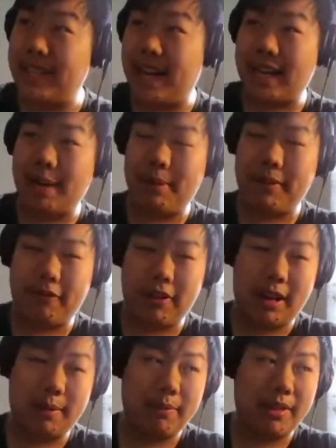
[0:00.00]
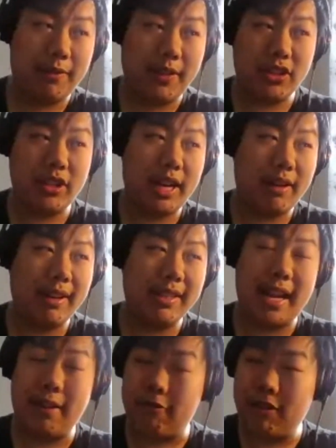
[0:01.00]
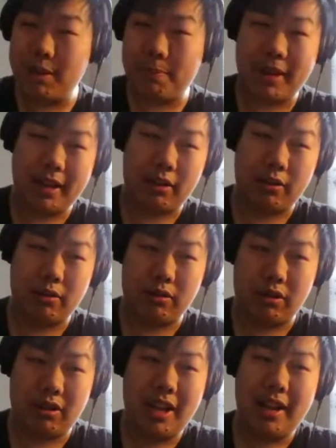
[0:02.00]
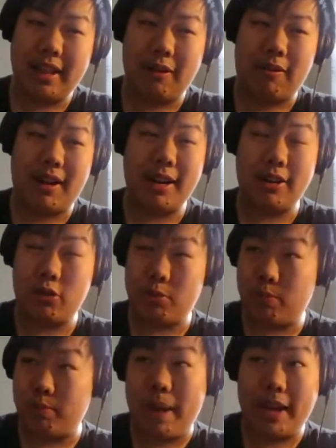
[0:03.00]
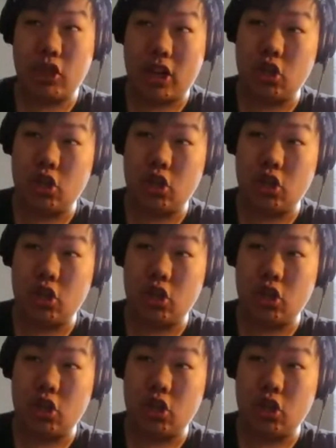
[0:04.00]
and it's not coming it's, from the visionaries that would be in Google no, that want no, no, no. to it,